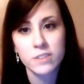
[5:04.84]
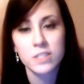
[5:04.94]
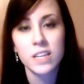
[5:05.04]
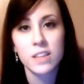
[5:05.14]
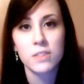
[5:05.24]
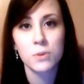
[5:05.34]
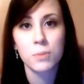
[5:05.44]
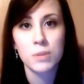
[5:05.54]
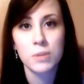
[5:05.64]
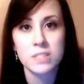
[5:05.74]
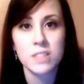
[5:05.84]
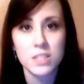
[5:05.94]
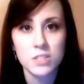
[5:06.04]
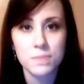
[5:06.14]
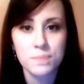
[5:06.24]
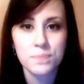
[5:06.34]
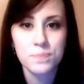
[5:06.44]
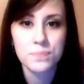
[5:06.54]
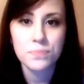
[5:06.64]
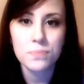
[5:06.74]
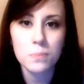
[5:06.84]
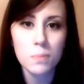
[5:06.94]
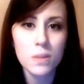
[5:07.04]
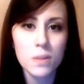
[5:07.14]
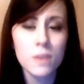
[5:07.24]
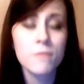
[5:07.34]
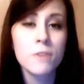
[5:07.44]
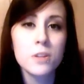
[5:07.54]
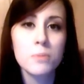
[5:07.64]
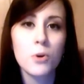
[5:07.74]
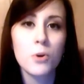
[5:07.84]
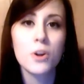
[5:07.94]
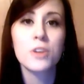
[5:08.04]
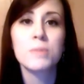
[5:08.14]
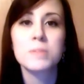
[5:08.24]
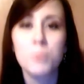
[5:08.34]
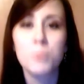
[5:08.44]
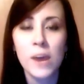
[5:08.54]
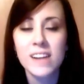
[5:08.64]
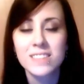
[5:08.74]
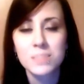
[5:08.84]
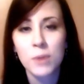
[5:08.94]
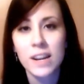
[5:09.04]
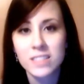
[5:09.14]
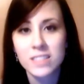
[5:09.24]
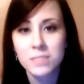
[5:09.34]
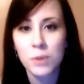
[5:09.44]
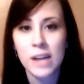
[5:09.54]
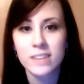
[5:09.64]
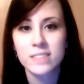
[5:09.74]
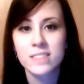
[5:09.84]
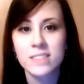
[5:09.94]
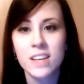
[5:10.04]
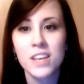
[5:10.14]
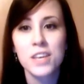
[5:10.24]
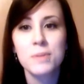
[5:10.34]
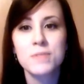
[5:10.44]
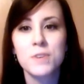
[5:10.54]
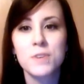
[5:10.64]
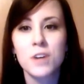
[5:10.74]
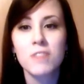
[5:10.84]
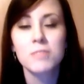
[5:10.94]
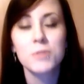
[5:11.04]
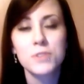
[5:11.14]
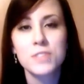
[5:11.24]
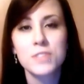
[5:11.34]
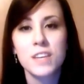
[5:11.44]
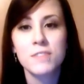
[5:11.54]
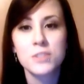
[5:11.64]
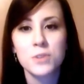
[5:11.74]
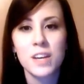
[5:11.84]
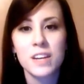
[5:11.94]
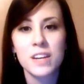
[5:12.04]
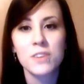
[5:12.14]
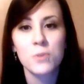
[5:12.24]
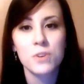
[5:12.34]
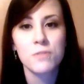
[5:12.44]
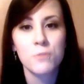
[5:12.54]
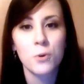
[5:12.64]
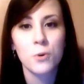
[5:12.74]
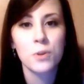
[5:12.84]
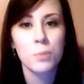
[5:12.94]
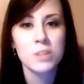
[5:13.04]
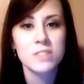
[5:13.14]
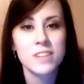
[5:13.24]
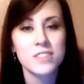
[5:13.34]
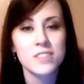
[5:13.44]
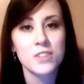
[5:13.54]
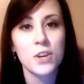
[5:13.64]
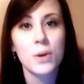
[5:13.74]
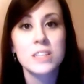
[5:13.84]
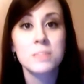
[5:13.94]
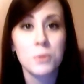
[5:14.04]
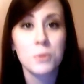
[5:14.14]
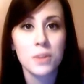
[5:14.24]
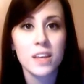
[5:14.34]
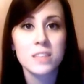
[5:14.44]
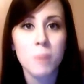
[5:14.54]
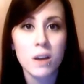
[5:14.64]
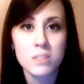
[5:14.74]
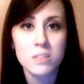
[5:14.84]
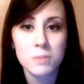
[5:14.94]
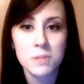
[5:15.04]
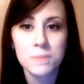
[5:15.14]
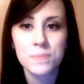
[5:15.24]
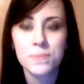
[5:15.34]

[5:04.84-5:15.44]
to get through a presentation. Furthermore, you must practice, practice, practice. You must feel comfortable using a visual aid in order for the presentation to go as smoothly as possible.